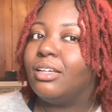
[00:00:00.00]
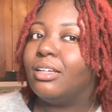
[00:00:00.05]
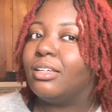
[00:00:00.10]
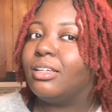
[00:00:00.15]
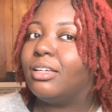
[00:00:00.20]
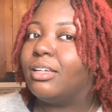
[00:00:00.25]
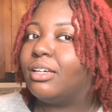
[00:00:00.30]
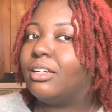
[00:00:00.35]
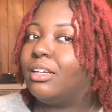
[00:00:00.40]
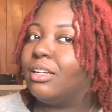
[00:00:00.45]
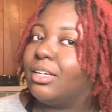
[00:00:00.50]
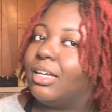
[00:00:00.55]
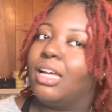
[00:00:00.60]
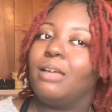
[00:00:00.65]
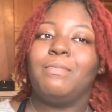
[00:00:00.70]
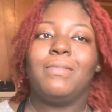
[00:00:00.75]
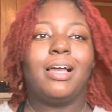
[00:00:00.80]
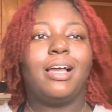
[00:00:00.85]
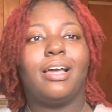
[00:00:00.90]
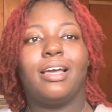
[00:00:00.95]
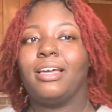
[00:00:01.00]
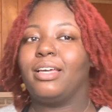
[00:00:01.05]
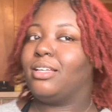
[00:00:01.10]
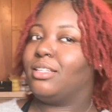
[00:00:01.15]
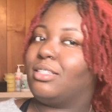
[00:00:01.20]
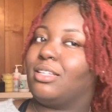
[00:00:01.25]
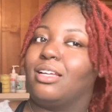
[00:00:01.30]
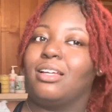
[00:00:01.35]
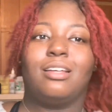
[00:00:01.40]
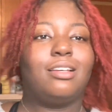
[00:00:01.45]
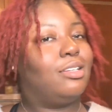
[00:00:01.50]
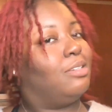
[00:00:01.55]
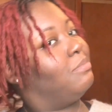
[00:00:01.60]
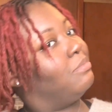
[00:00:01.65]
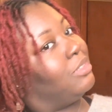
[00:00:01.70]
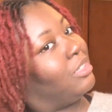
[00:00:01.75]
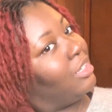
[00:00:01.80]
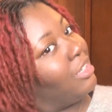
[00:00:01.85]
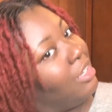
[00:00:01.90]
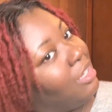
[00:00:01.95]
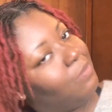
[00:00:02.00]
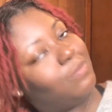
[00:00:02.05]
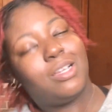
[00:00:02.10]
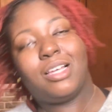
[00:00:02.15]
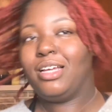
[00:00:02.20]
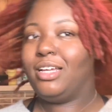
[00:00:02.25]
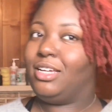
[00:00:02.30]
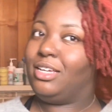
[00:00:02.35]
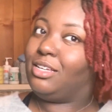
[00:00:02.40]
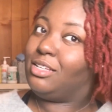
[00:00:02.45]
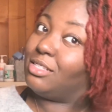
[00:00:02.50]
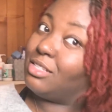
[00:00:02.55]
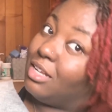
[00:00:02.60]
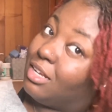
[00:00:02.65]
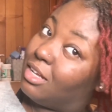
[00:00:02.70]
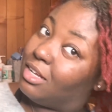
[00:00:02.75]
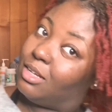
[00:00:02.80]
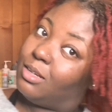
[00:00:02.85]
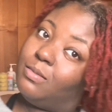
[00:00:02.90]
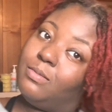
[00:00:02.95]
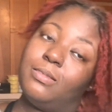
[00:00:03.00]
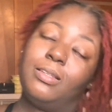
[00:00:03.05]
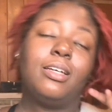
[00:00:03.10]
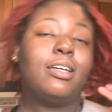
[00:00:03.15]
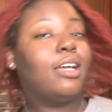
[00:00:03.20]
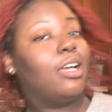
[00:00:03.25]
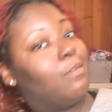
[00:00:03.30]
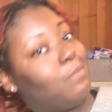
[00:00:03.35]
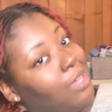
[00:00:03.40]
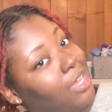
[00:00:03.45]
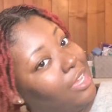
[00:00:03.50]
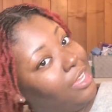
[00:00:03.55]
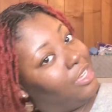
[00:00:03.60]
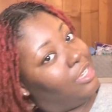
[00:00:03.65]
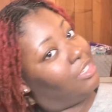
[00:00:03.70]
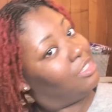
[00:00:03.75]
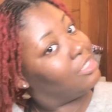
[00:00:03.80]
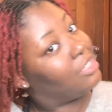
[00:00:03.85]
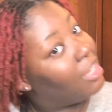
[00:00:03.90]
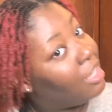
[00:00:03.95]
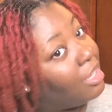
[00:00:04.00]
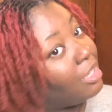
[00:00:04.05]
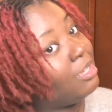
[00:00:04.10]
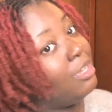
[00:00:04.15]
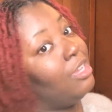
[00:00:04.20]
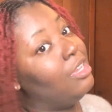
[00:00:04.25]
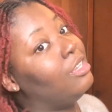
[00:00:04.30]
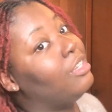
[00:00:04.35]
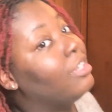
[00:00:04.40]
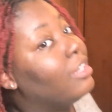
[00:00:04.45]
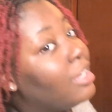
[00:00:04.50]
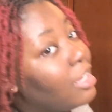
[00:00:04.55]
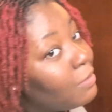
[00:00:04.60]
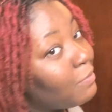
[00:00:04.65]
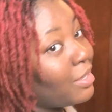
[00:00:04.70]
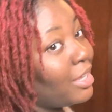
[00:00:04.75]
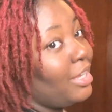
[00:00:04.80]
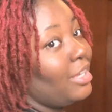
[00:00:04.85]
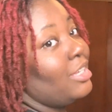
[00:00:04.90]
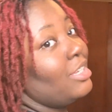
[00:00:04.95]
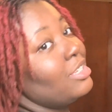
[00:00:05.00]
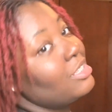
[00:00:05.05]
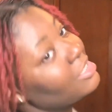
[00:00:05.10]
yeah, look at my hang time. Look at my hang time. Look at my hang time. Look at my hang